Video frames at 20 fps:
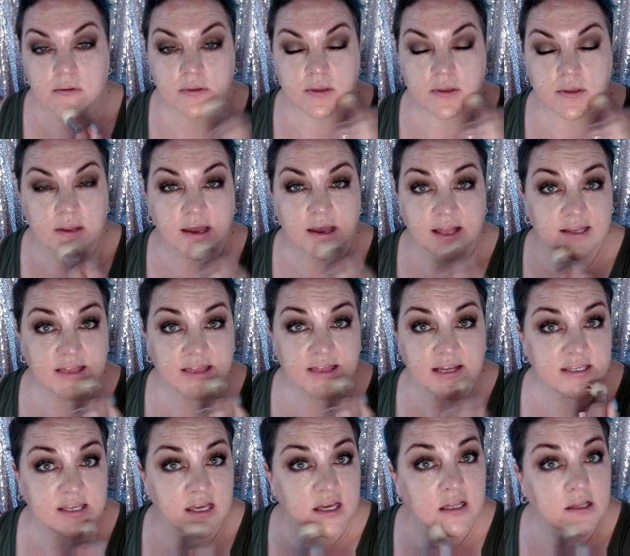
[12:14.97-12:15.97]
I like that
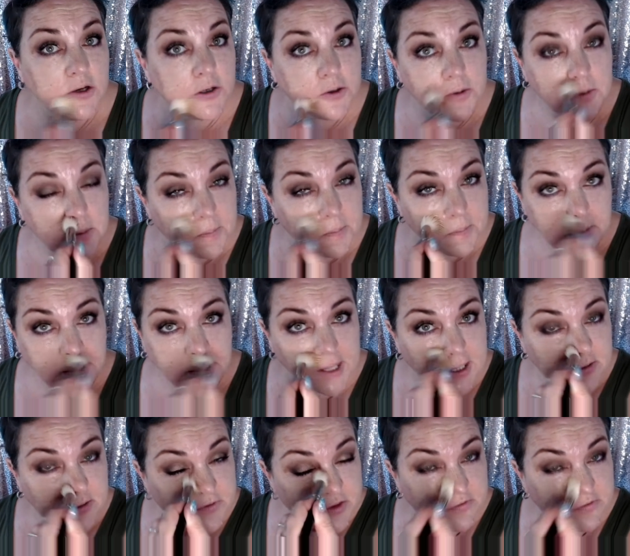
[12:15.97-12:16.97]
it's yellow. A lot
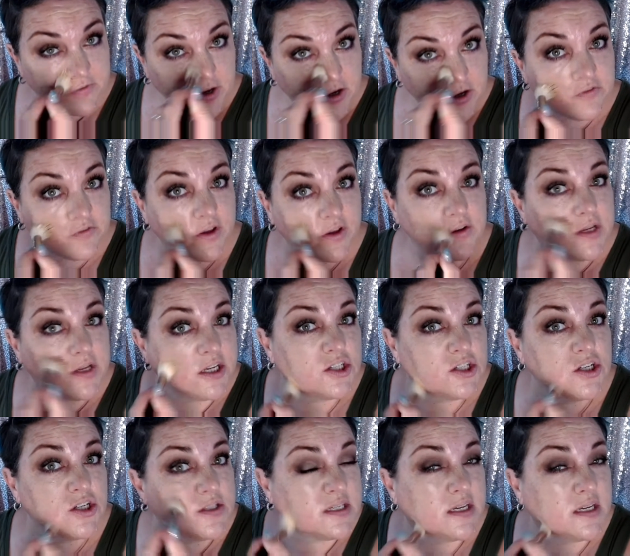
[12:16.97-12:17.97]
of the fair
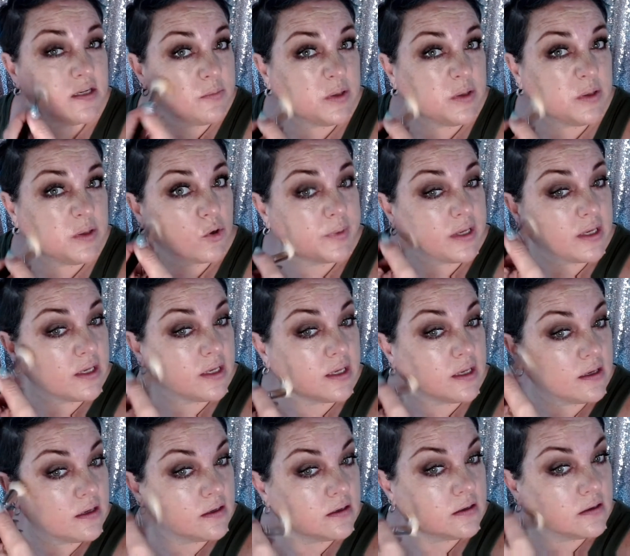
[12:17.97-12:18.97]
foundations tend to be more pinky.